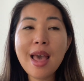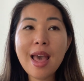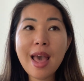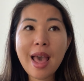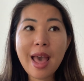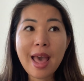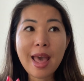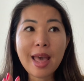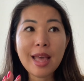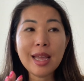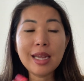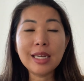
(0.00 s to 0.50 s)

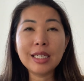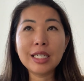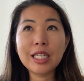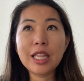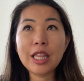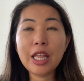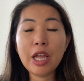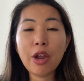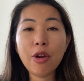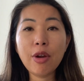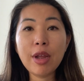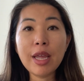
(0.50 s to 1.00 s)
And
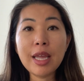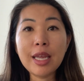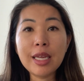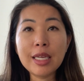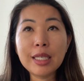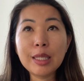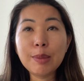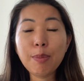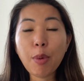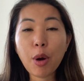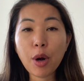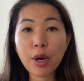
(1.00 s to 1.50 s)
there
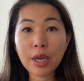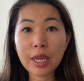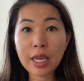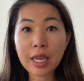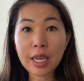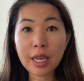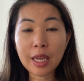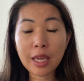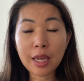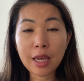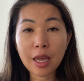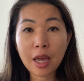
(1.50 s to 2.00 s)
is
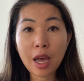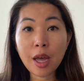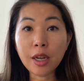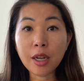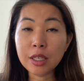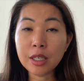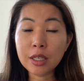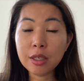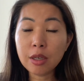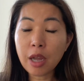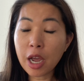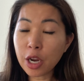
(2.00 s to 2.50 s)
parking,
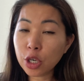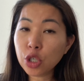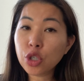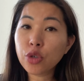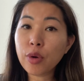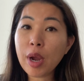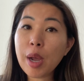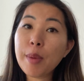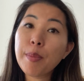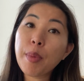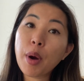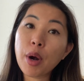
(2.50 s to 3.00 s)

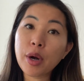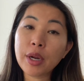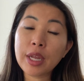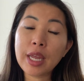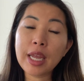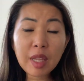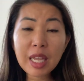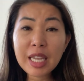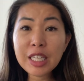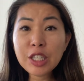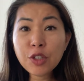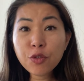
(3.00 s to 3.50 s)
underground parking.
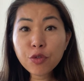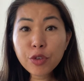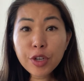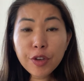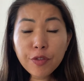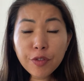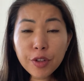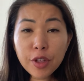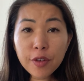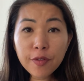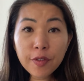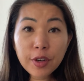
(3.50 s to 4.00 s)
It's free
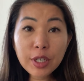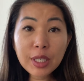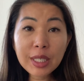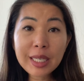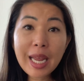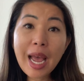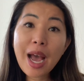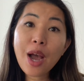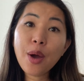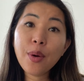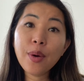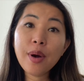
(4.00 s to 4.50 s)
for the first
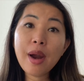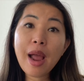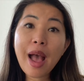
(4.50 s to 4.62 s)
hour.